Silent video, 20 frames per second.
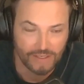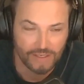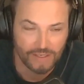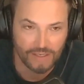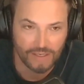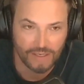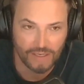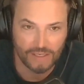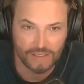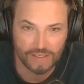
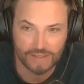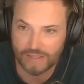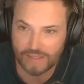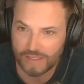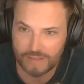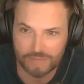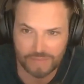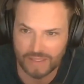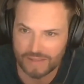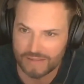And you
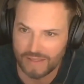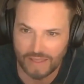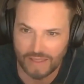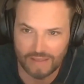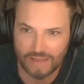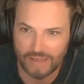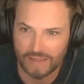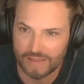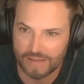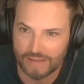think about
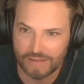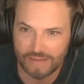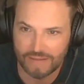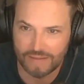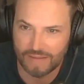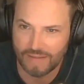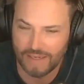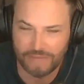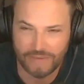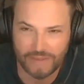that, like
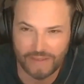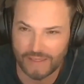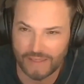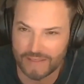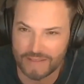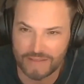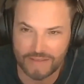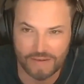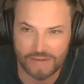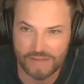everything
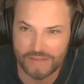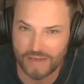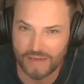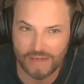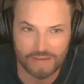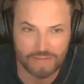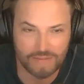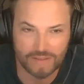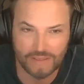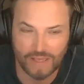
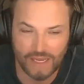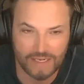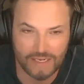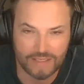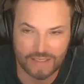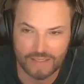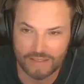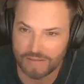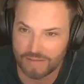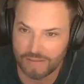associated with that
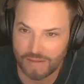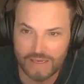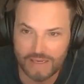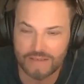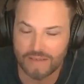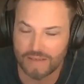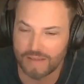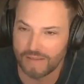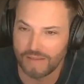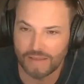is
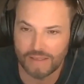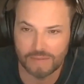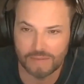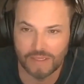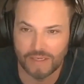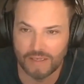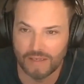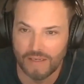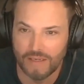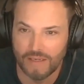crazy to think about.